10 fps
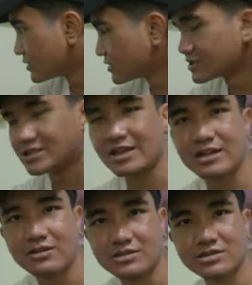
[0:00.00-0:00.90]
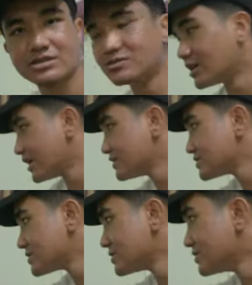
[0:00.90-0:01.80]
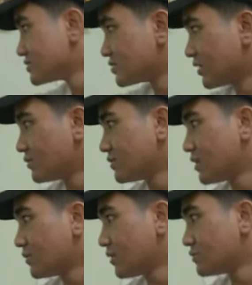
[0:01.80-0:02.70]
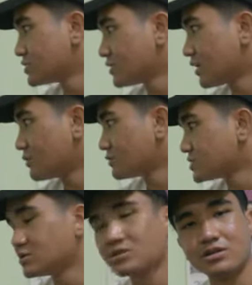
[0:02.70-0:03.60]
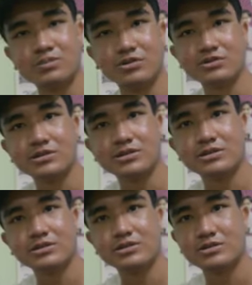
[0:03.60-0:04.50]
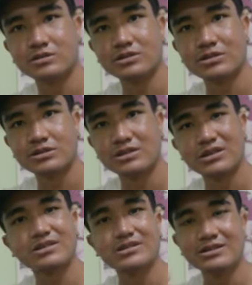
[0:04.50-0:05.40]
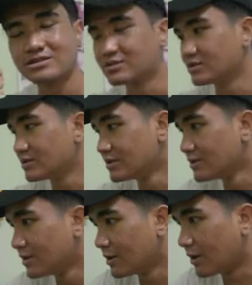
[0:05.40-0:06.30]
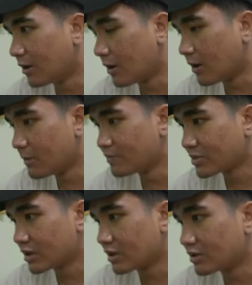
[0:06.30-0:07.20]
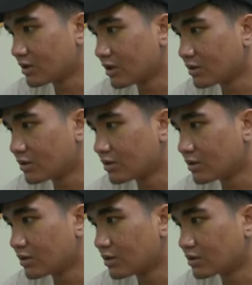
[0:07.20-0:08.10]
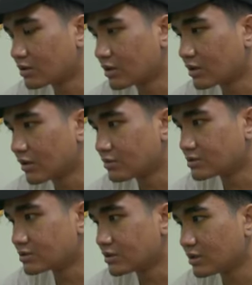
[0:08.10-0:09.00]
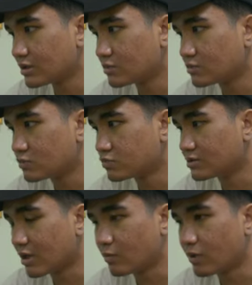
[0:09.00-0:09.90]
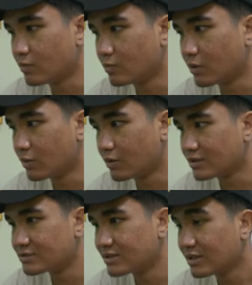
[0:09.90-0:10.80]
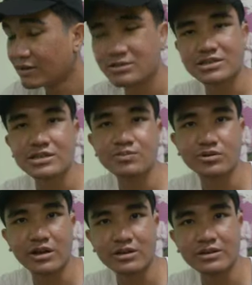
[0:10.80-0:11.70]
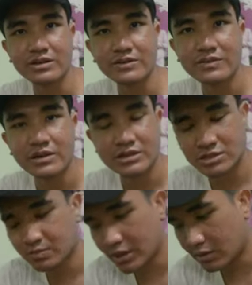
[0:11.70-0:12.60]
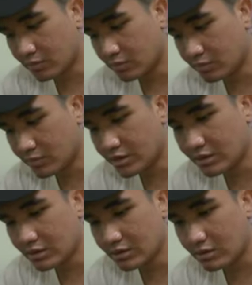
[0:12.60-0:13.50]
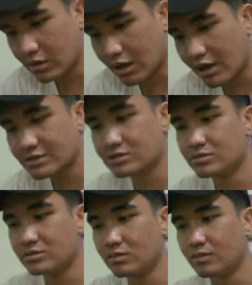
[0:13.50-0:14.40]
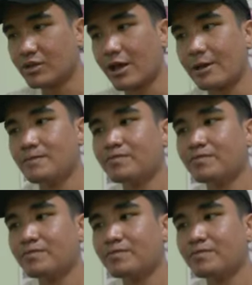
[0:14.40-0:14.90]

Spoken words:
the stand out. It's still nice. So I'm still gonna post it. So that's good. Another thing I would say that went well was, it was actually productive despite me us like